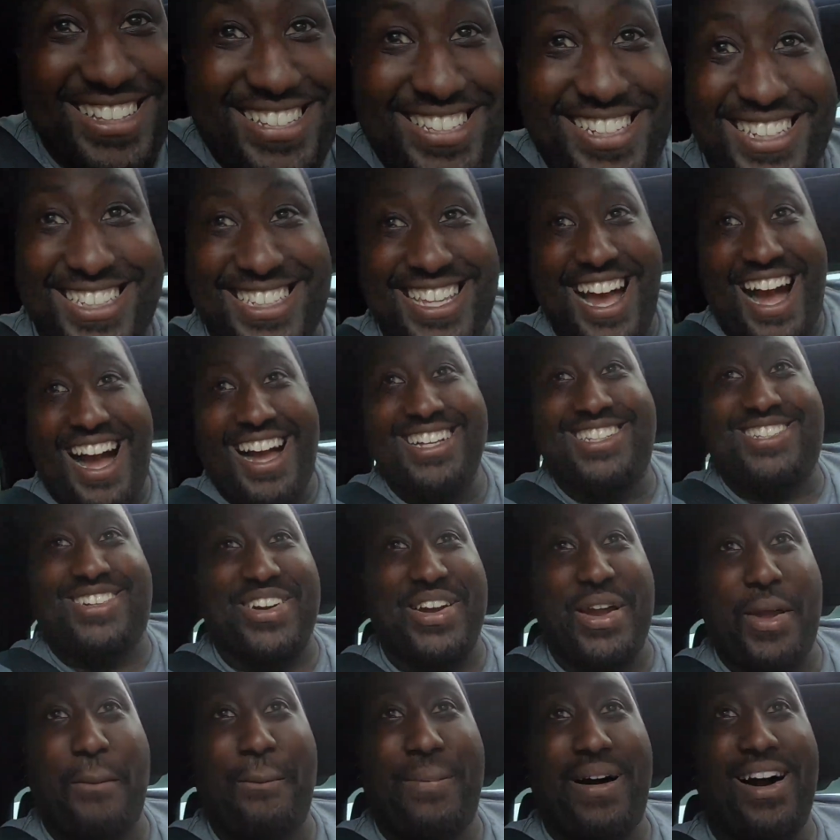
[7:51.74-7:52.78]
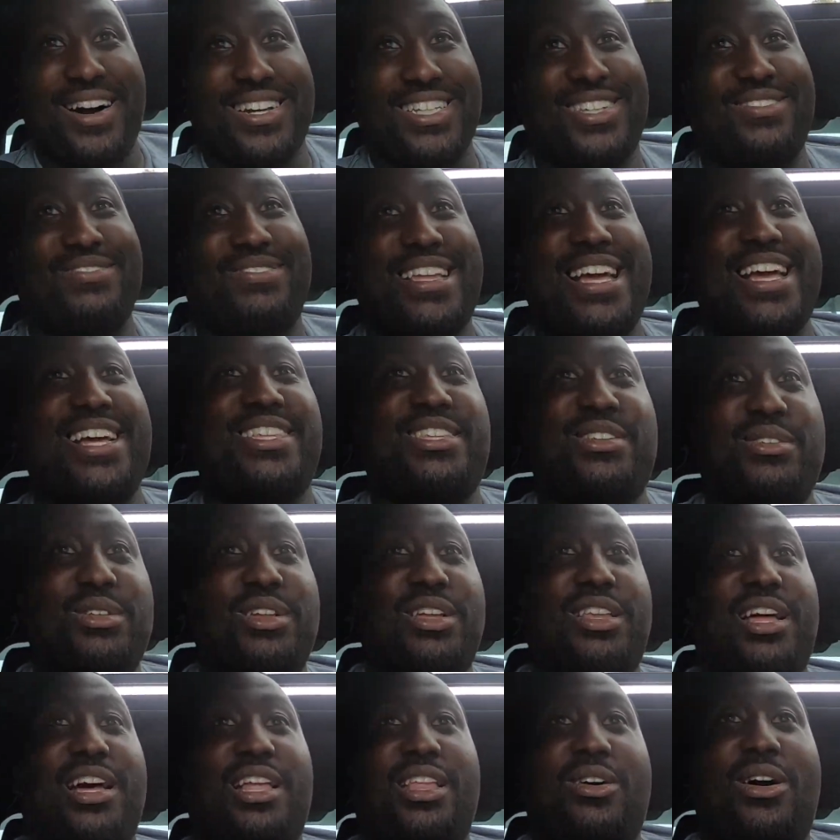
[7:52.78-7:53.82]
She's an ice cream box. Them things do
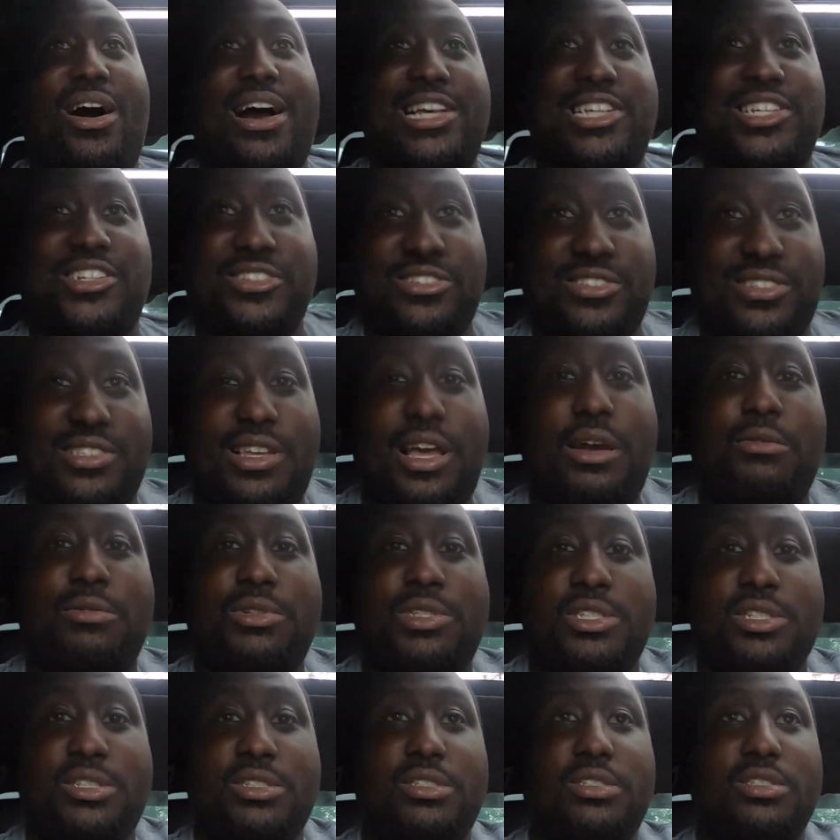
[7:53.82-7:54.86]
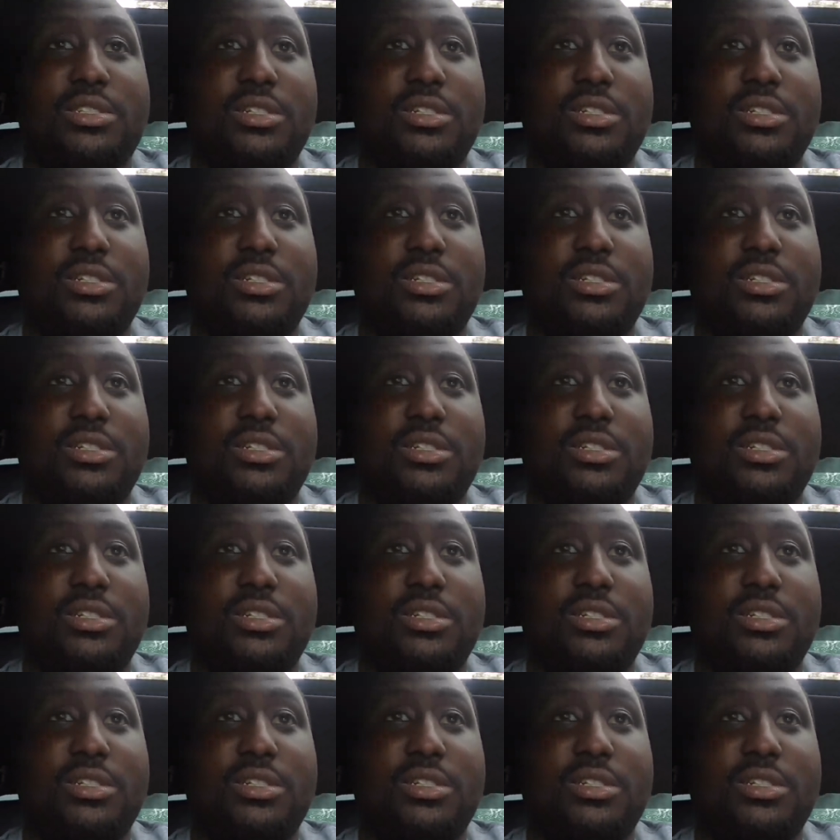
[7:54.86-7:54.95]
look like little ice cream sandwiches.